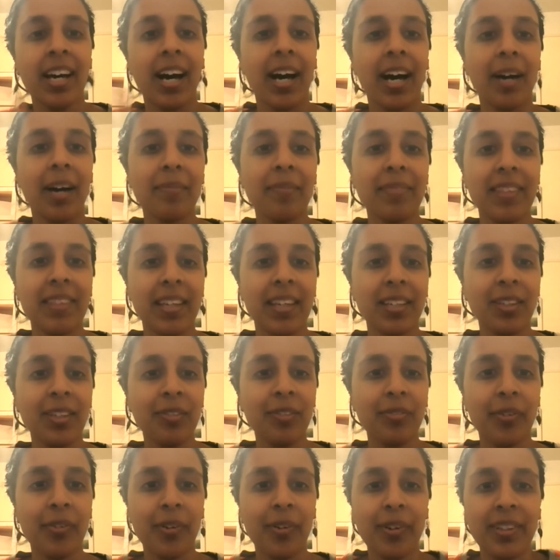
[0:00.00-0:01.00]
Um, thank
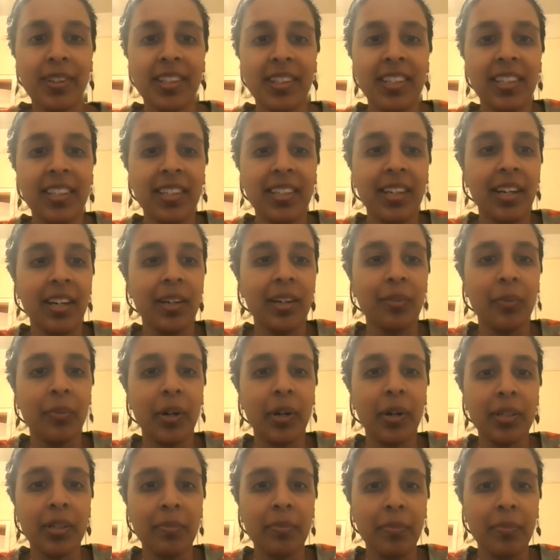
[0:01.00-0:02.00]
you for the uh,
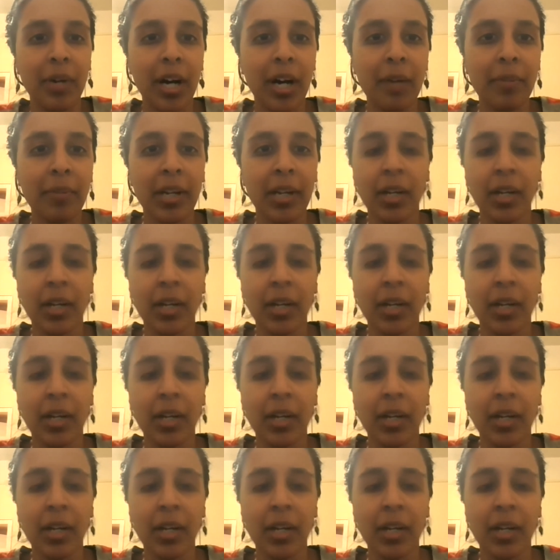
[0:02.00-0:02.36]
welcome, Bob.